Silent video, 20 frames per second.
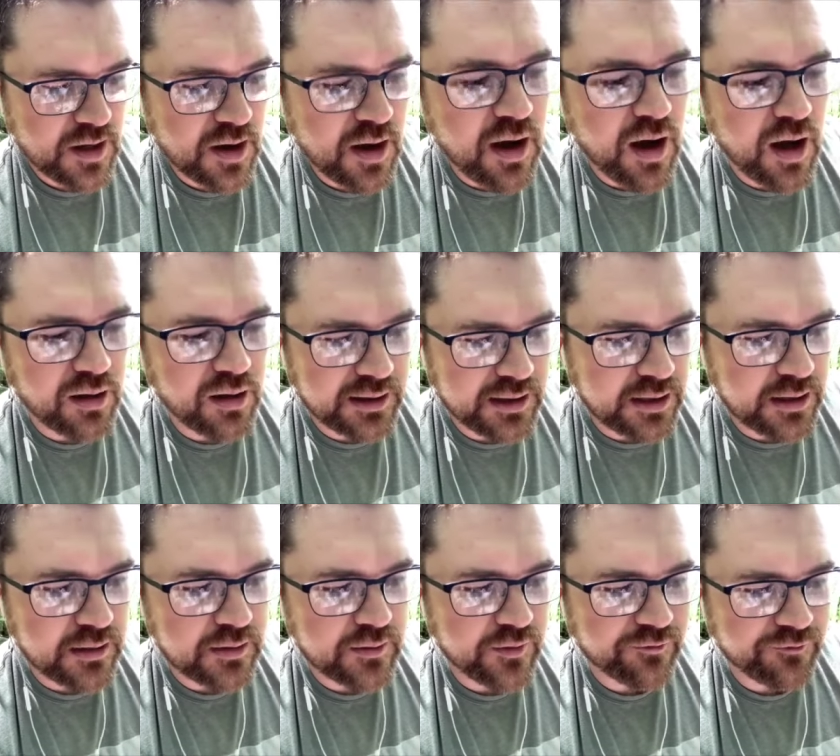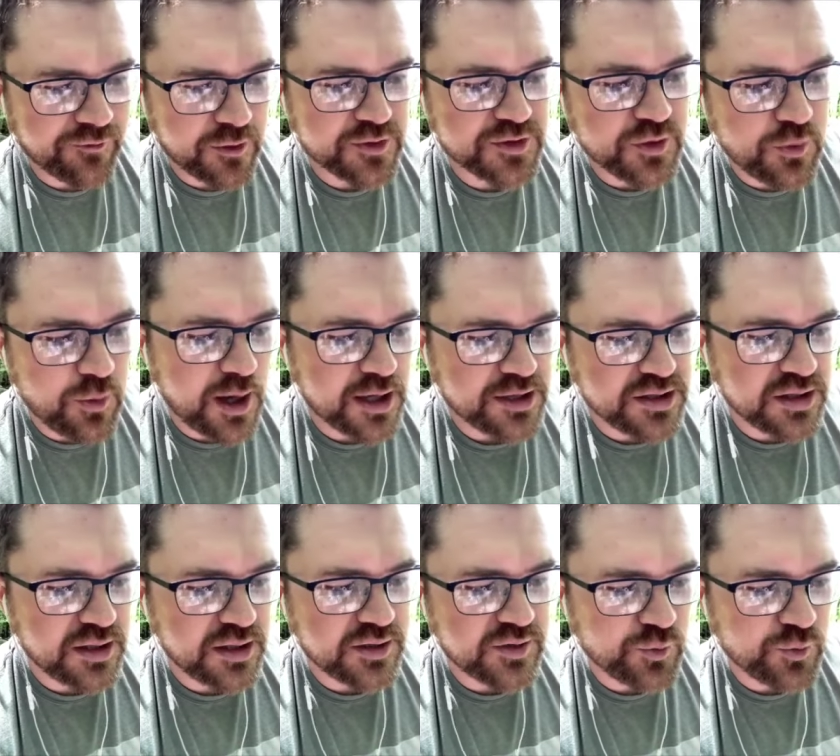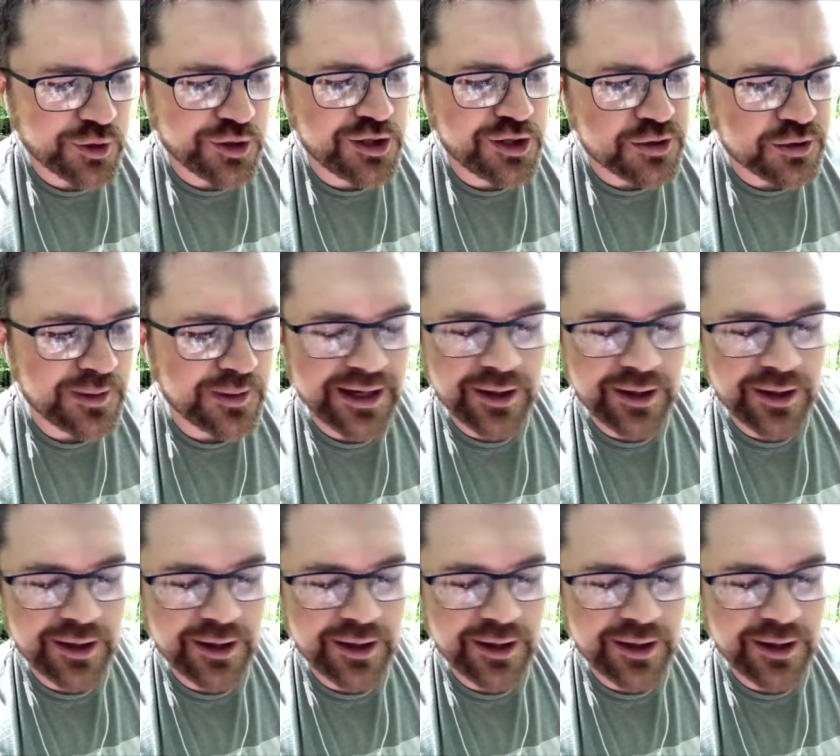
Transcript: calling, the first question is, what are you doing